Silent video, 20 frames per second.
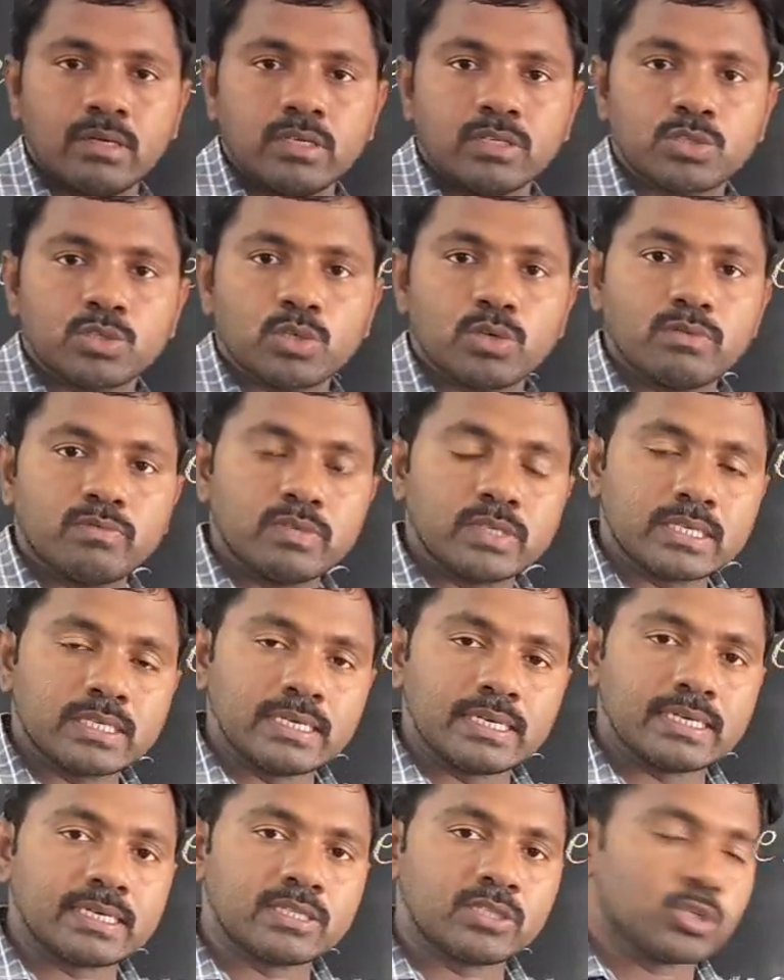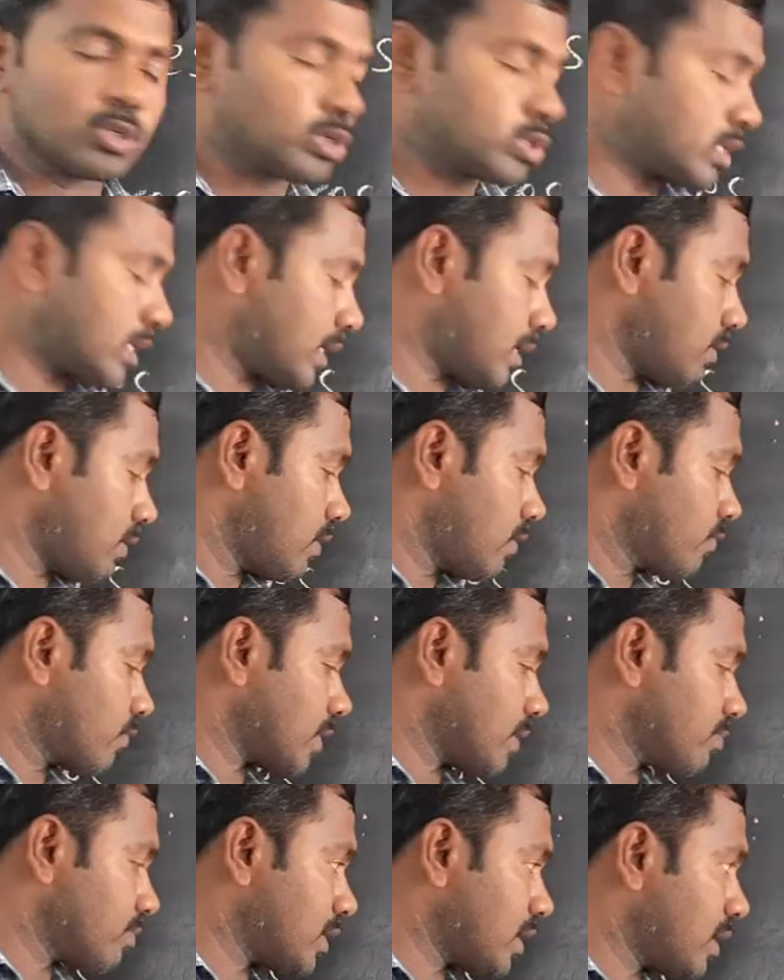So we get those are
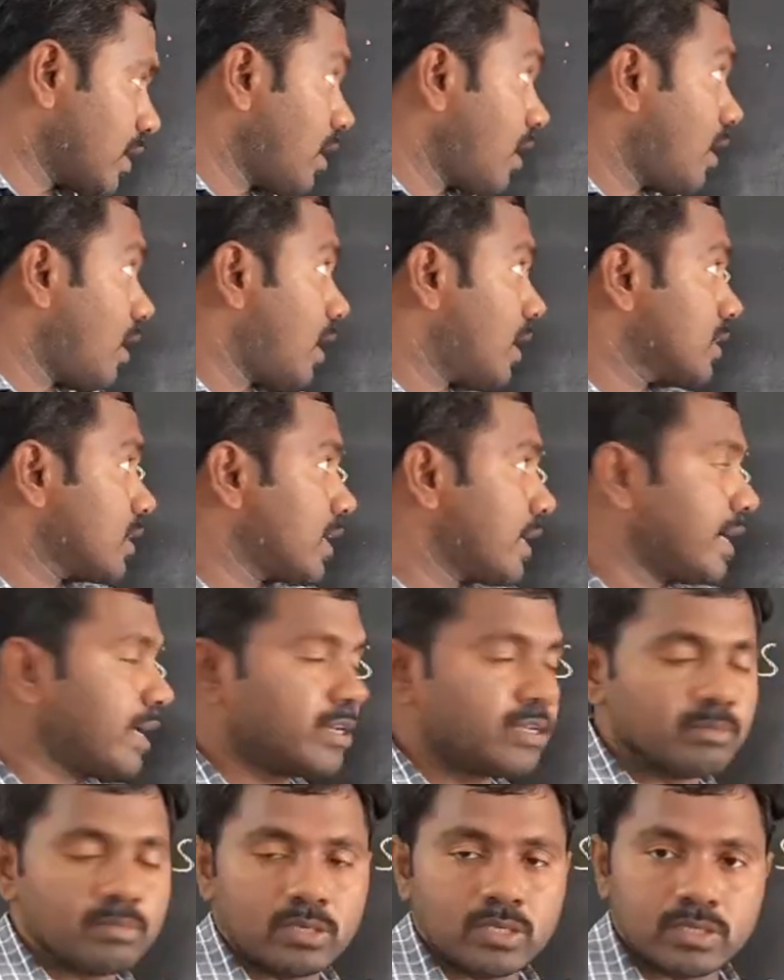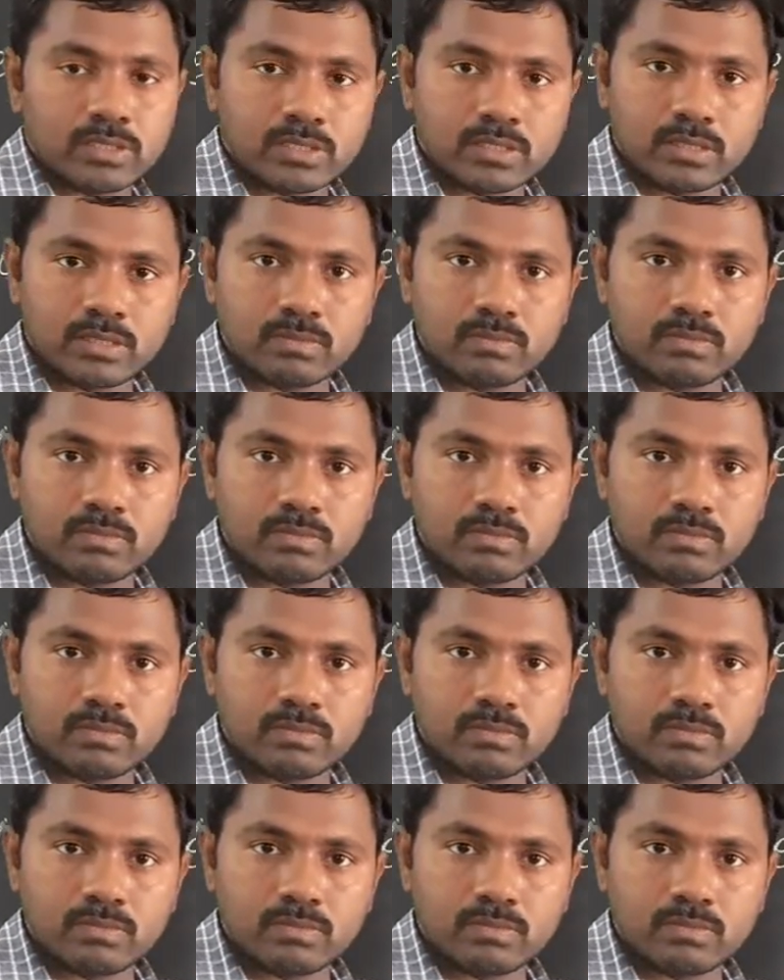from the other animals.